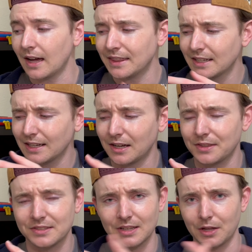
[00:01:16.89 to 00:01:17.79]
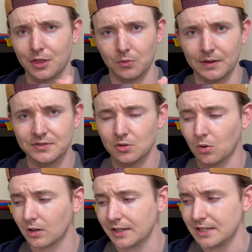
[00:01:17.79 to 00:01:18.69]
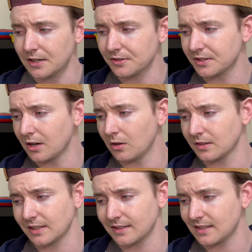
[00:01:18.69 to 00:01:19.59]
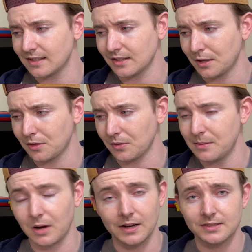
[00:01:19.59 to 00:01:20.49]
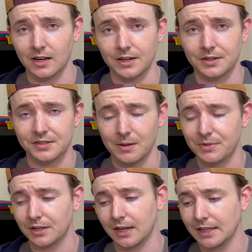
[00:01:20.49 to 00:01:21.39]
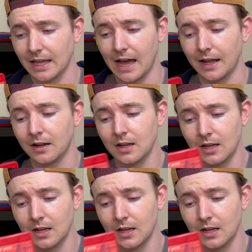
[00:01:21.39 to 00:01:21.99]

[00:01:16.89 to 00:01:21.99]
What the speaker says: I think I got this at a thrift store like years ago. It looks like it says like $3 on it or something like that.